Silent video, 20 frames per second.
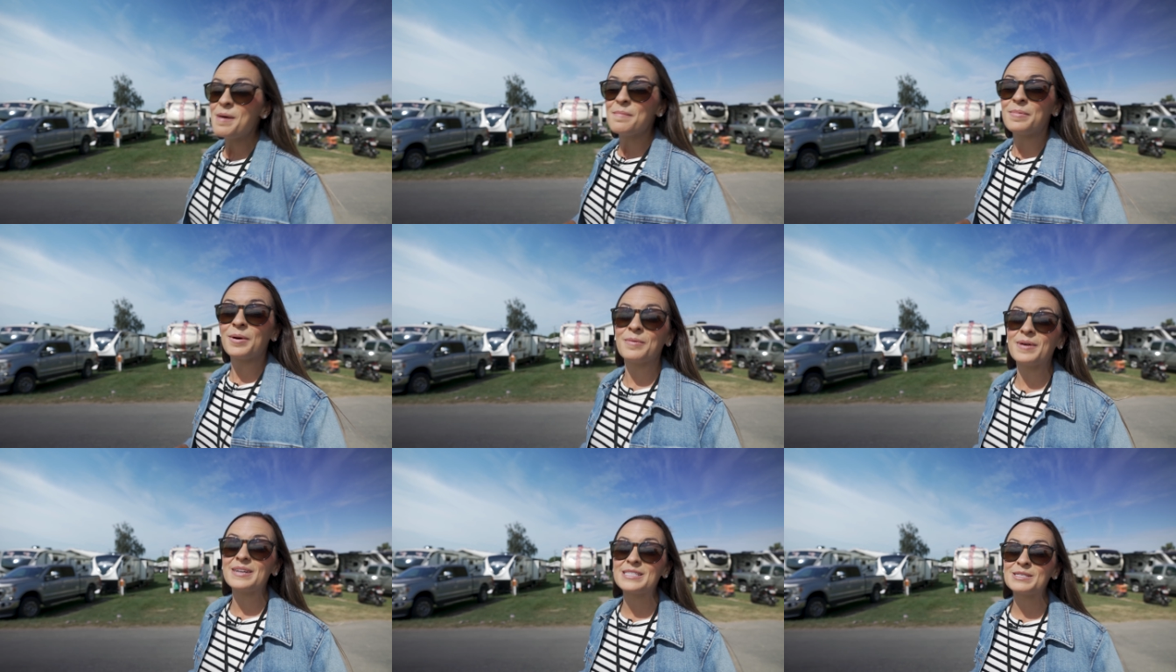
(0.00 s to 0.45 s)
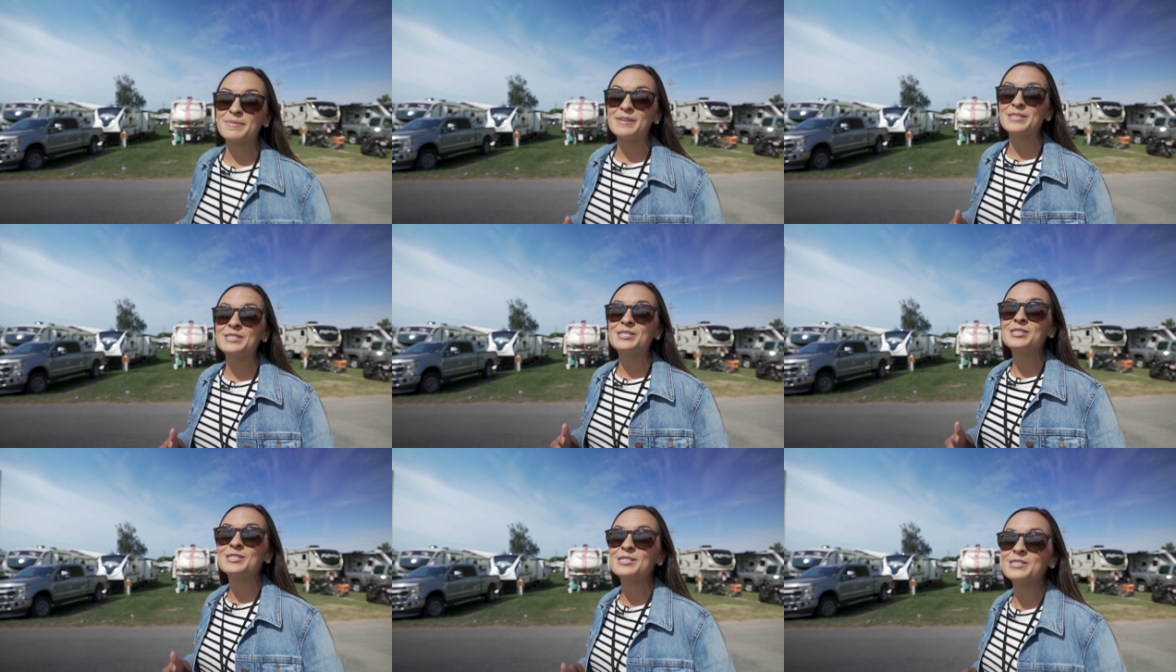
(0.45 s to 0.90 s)
But what's
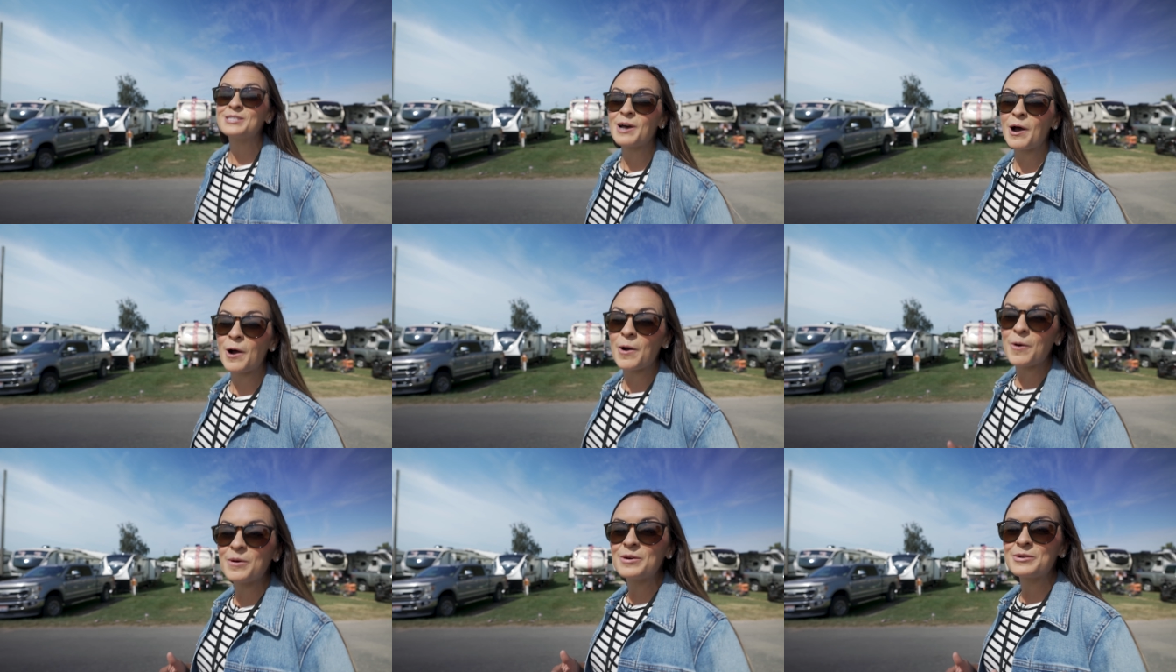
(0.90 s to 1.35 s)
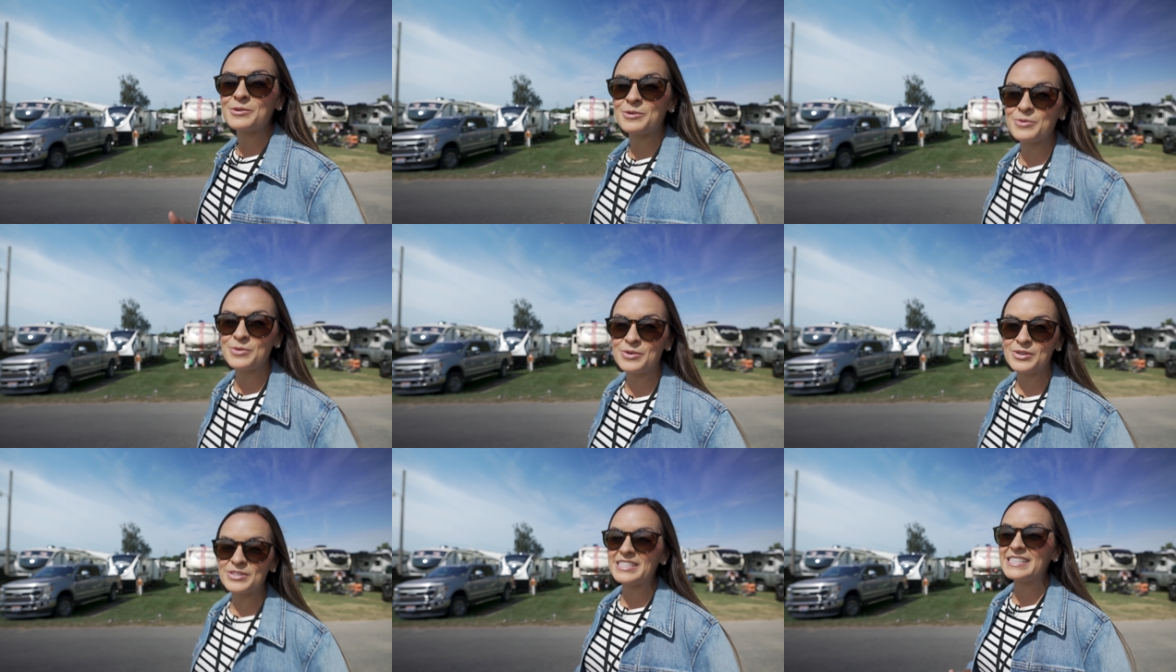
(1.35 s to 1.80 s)
been so
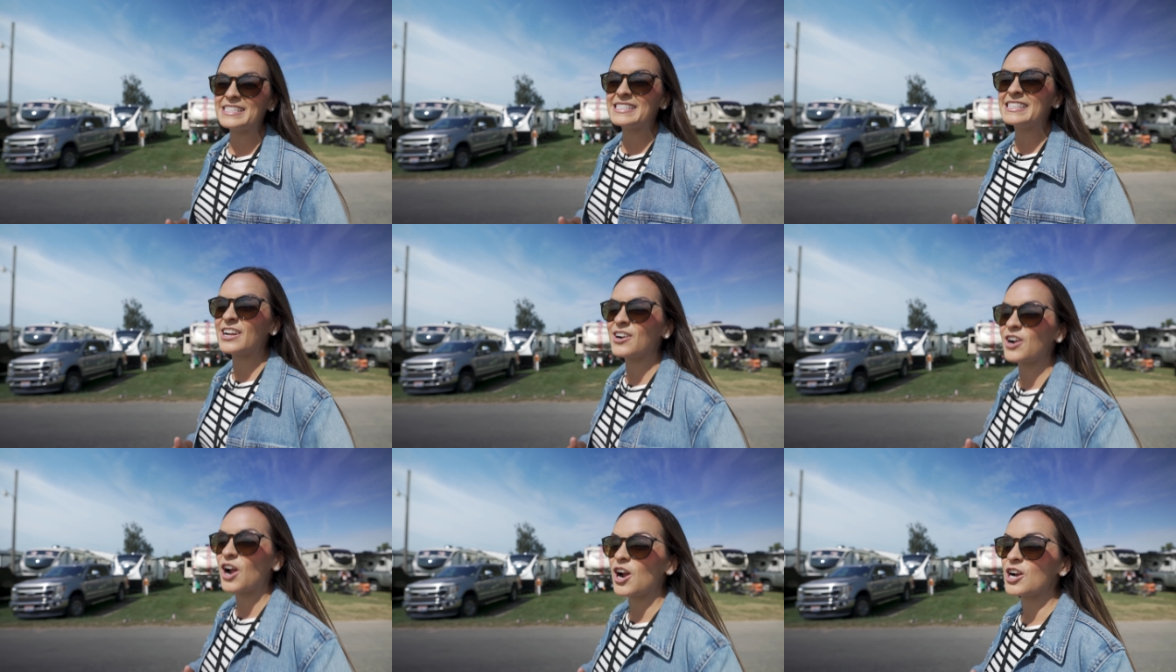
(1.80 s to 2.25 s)
cool is there